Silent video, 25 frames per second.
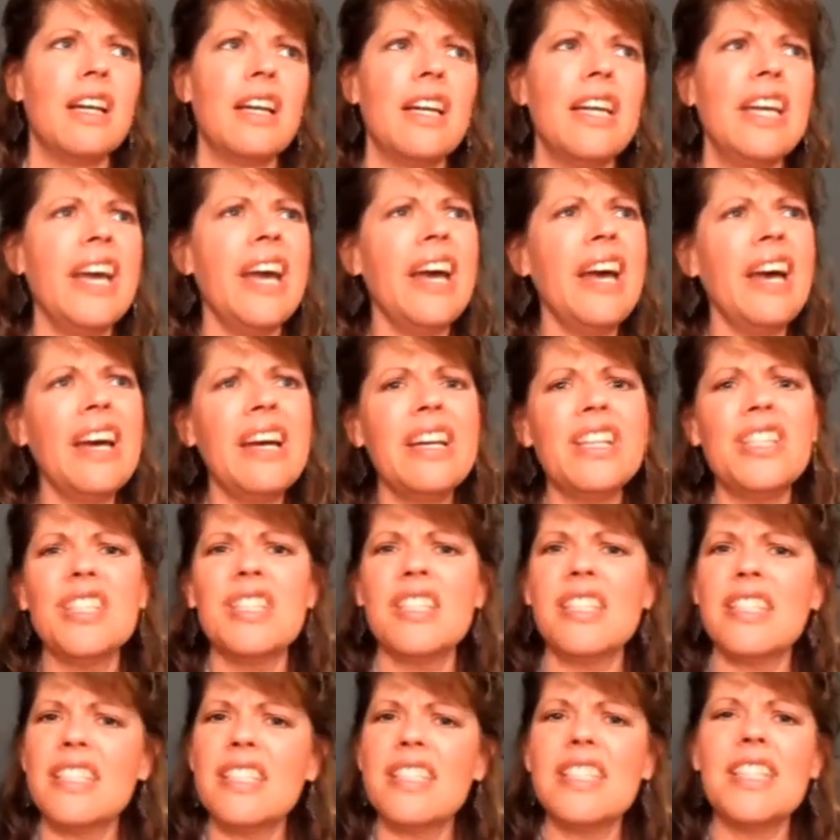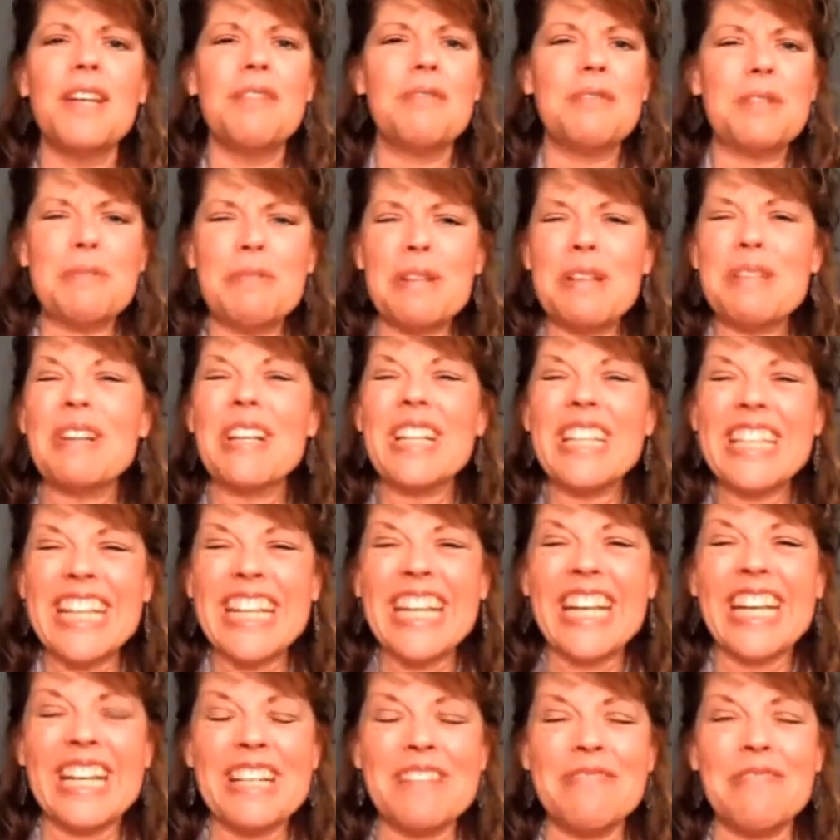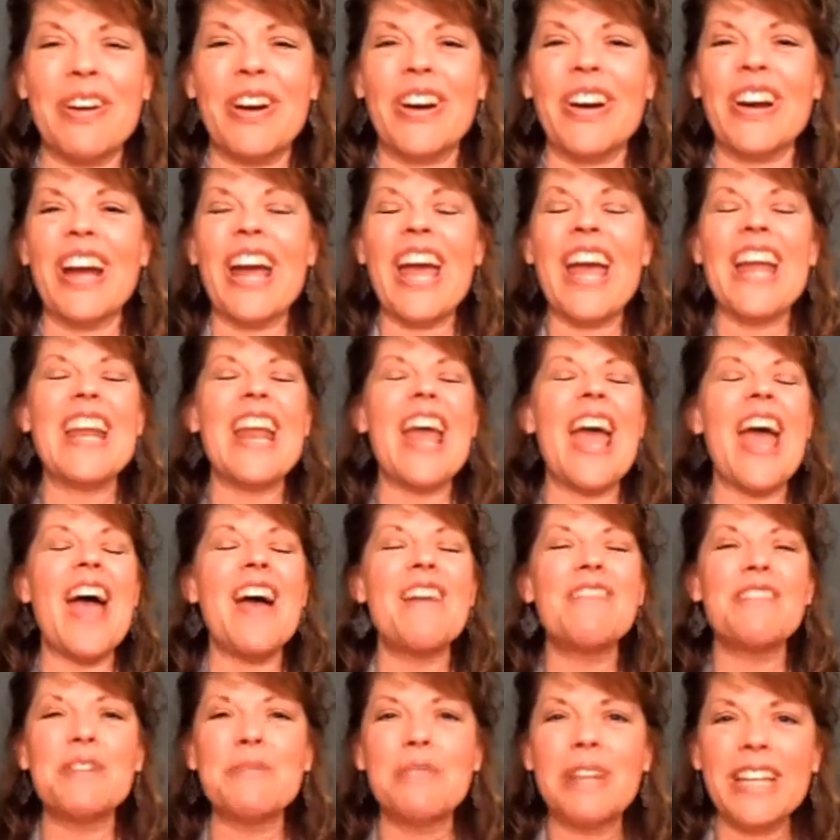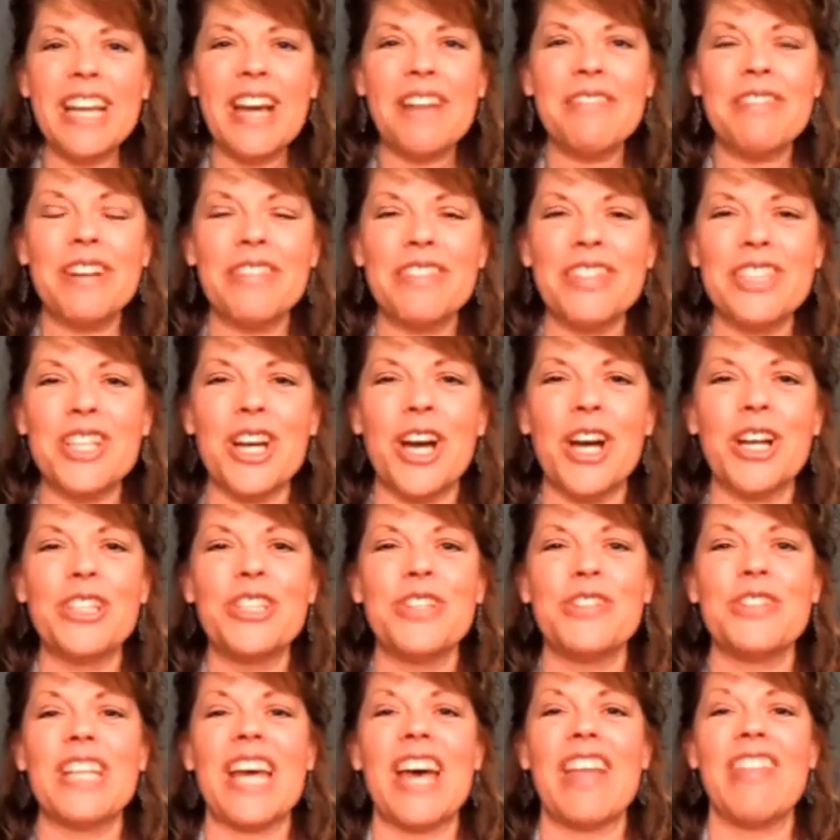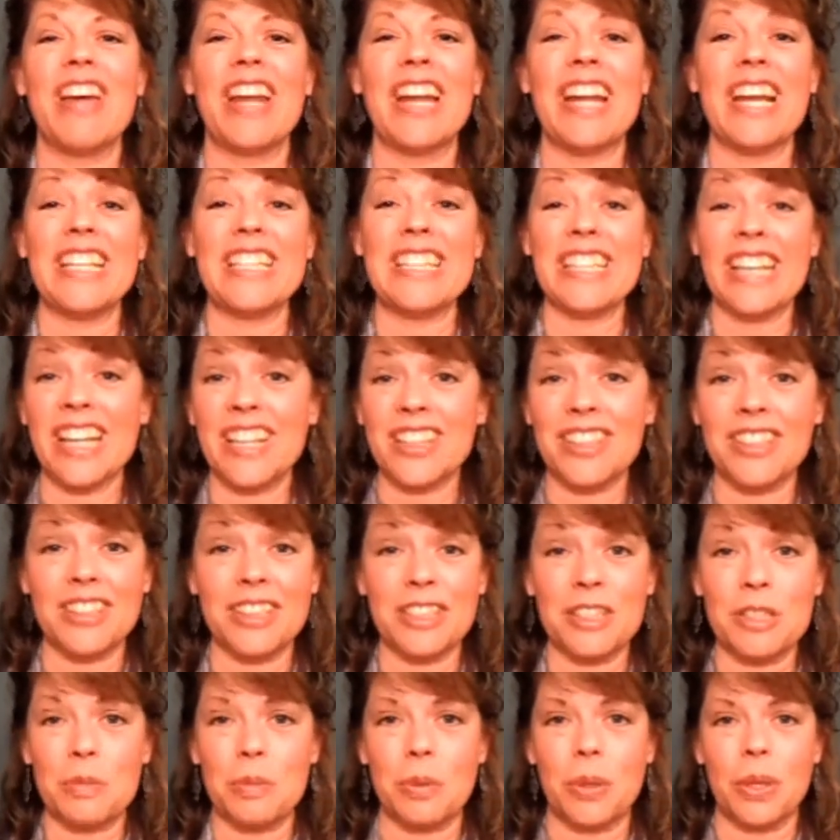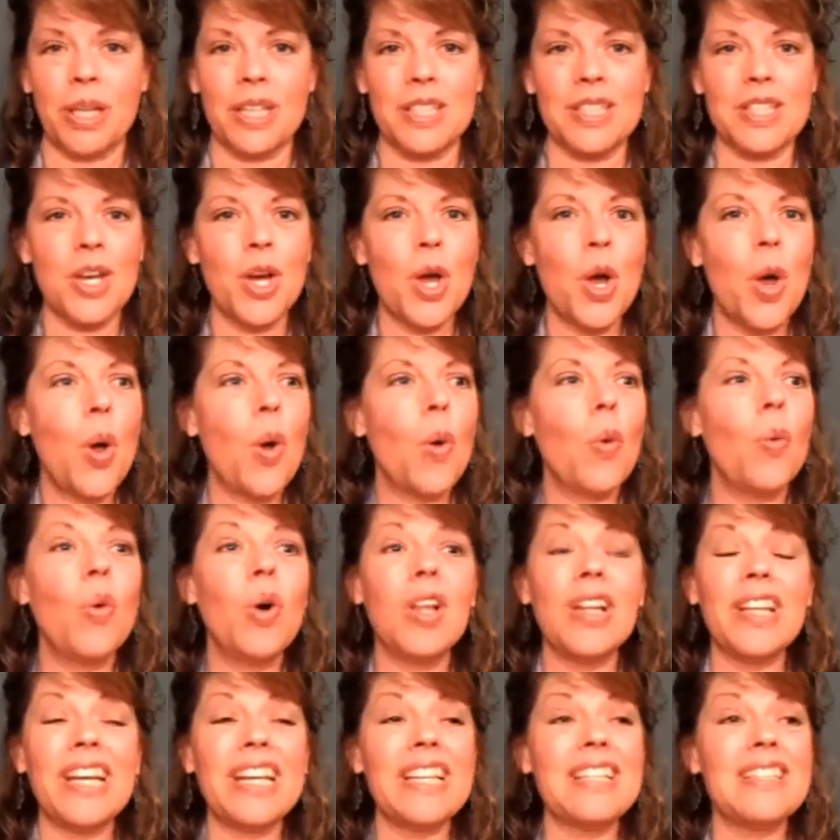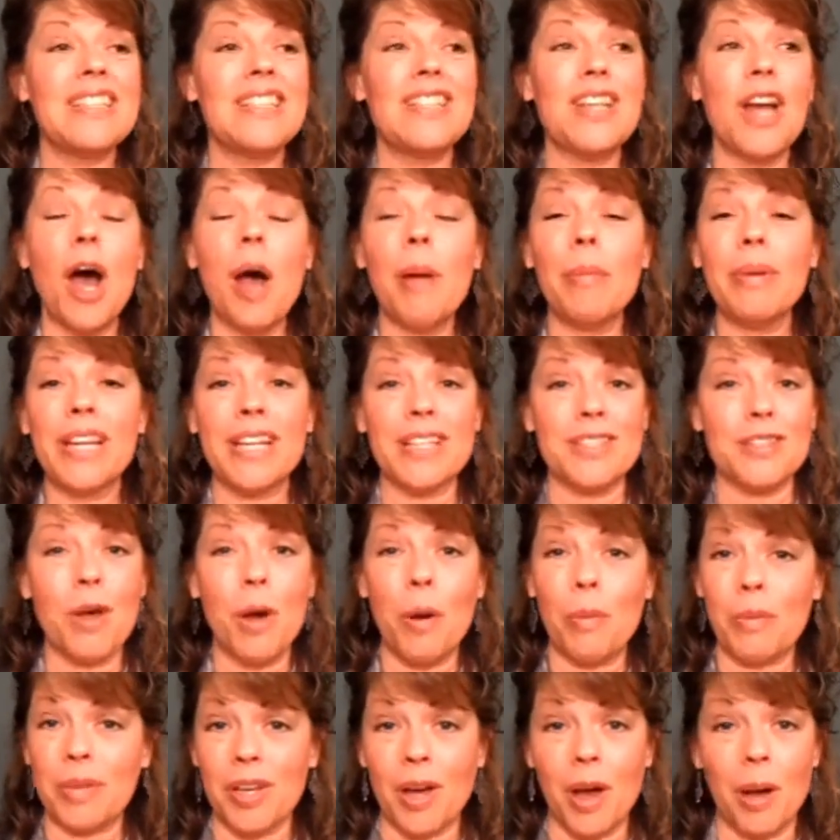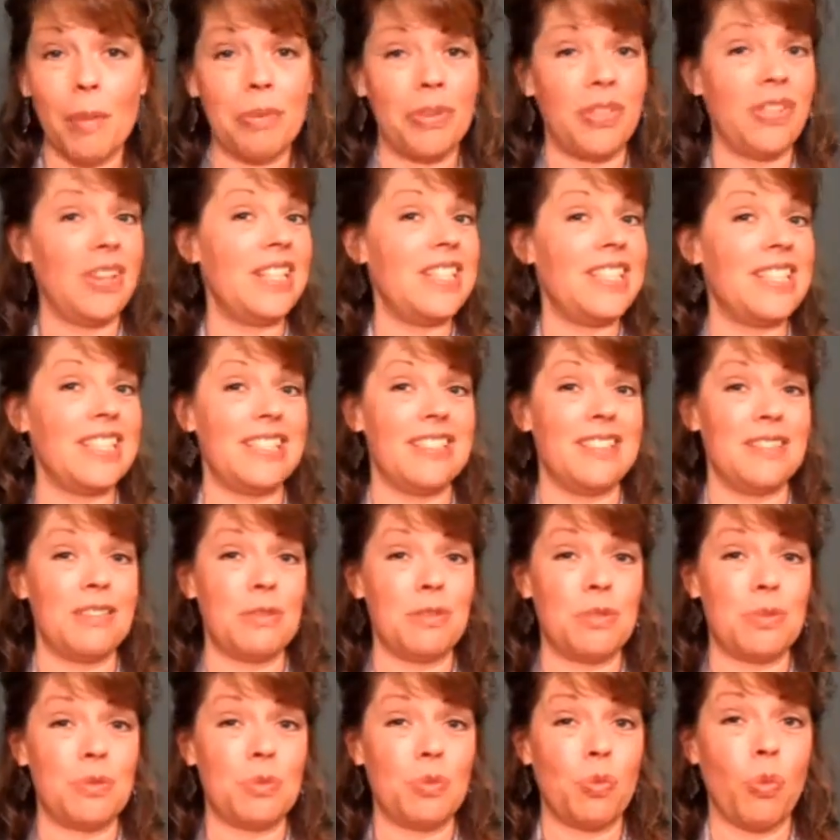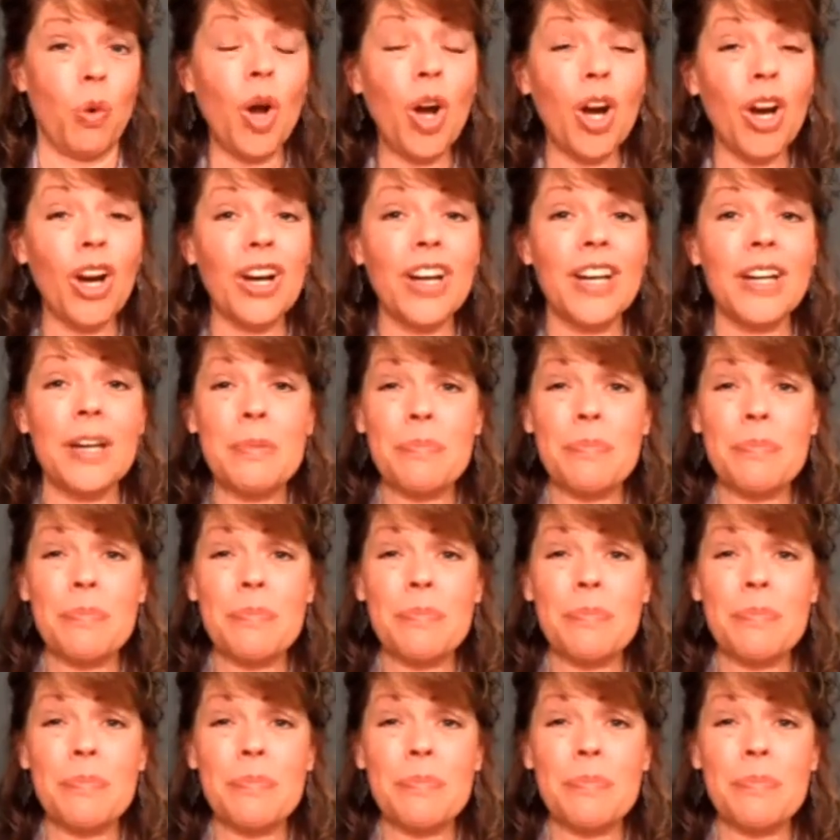yeah, it just doesn't seem to be working anymore. And everybody I've ever talked to has had that identical experience. Well, it's not because homeopathy didn't work.